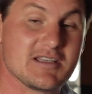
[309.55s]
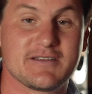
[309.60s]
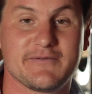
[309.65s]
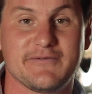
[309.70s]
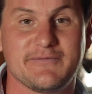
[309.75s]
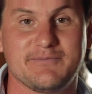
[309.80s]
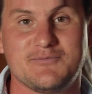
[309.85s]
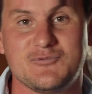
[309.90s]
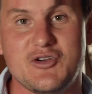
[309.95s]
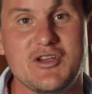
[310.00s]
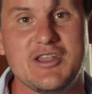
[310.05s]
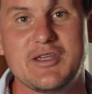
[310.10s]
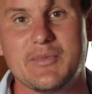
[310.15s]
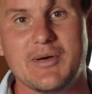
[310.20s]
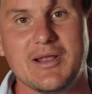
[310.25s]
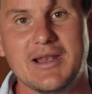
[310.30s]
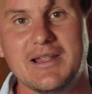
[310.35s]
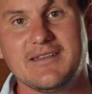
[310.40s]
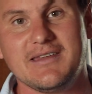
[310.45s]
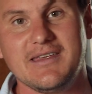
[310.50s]
is the
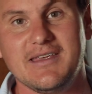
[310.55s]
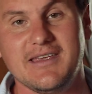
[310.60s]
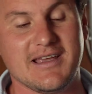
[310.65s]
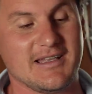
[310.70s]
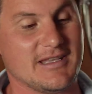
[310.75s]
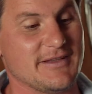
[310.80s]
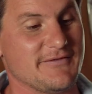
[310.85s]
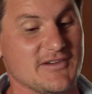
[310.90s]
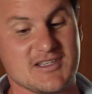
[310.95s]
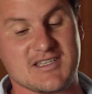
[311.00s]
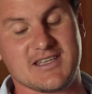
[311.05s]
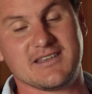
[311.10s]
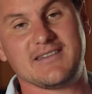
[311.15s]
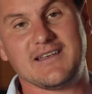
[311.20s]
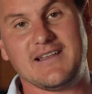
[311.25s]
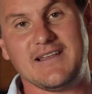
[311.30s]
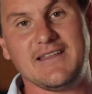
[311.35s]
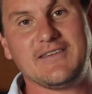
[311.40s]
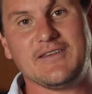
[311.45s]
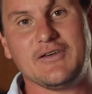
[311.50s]
drinkability and the
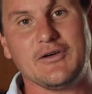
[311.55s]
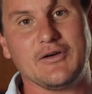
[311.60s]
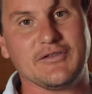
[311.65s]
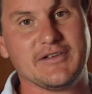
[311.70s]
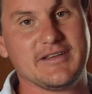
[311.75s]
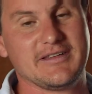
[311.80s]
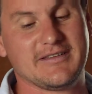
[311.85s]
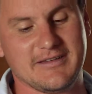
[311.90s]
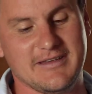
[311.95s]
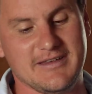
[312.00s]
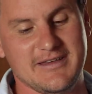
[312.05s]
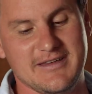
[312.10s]
versatility of it.